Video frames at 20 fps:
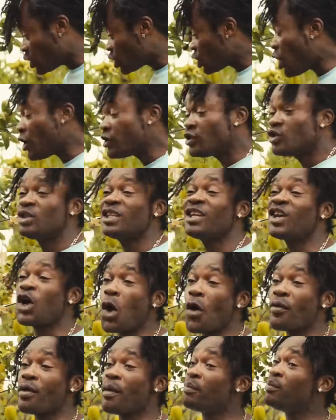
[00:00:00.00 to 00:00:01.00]
Cause when you
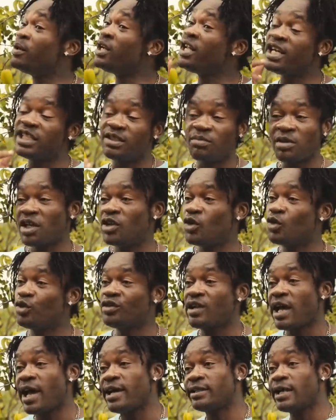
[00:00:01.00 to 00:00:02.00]
go up there, please make
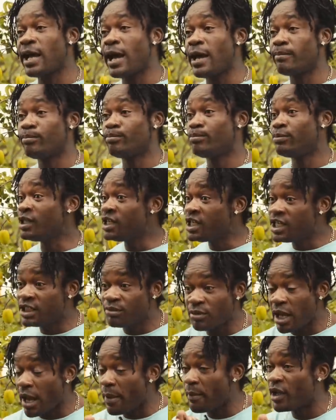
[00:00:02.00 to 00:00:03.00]
use of time. Please,
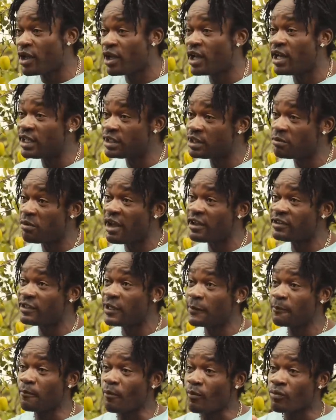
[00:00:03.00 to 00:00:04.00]
me I beg you. You see me, I
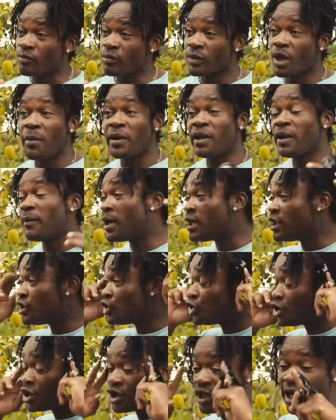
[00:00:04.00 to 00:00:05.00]
say, you make nobody
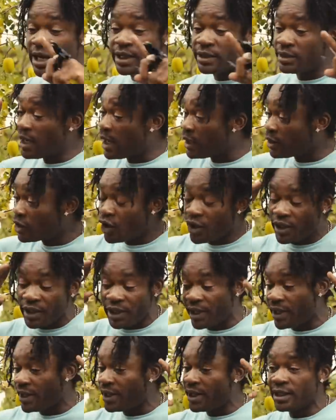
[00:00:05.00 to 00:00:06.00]
trick you and go in
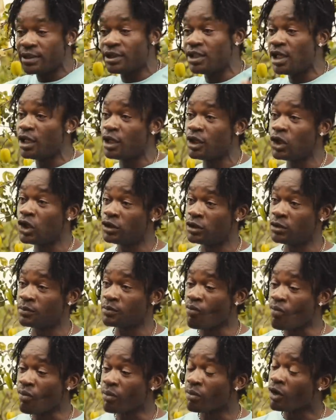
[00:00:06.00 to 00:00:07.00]
here and tell you nothing.
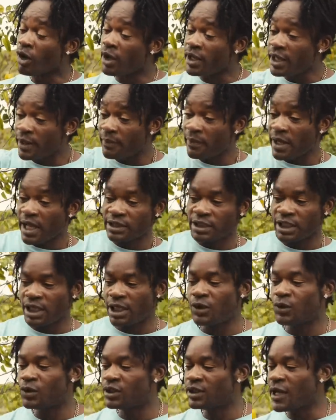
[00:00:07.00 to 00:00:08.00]
But you hear me, I say,
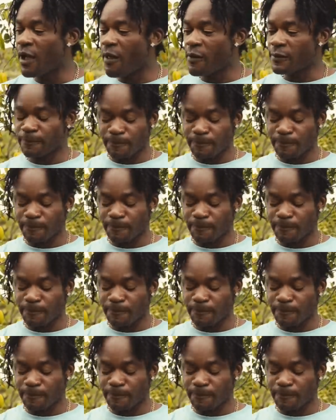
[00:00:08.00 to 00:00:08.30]
you know, say.